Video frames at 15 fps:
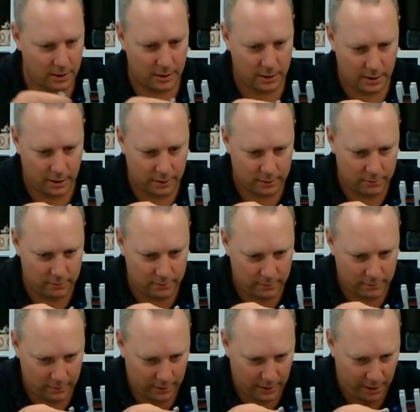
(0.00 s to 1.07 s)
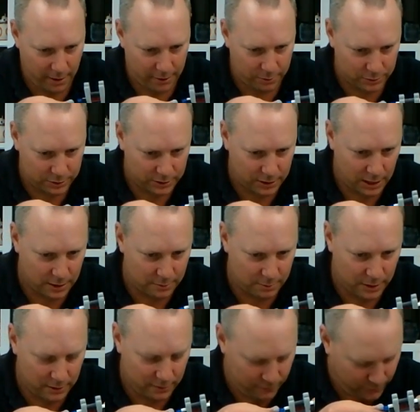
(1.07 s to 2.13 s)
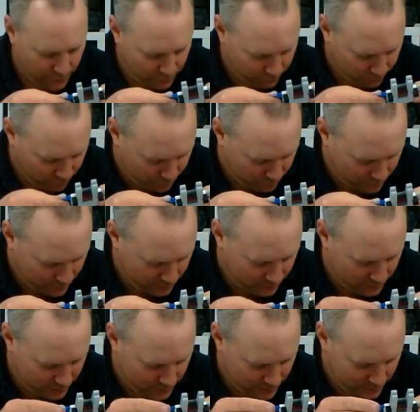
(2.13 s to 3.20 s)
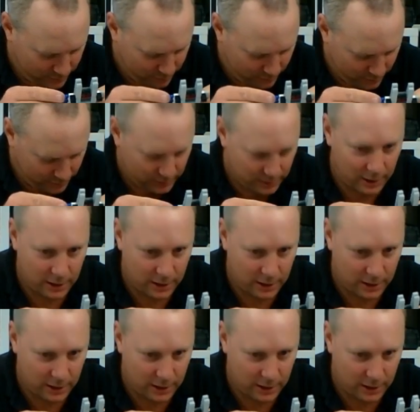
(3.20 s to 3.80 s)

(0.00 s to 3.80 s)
No, Gary was saying about the Voltron, but this one's